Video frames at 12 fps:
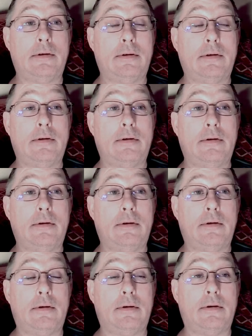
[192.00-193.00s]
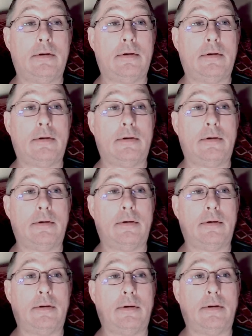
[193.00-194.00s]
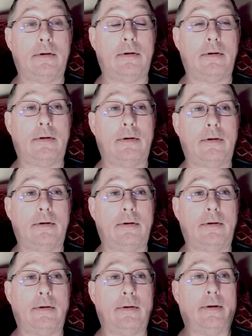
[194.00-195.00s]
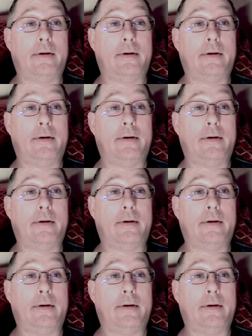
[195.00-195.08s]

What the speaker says: [no speech]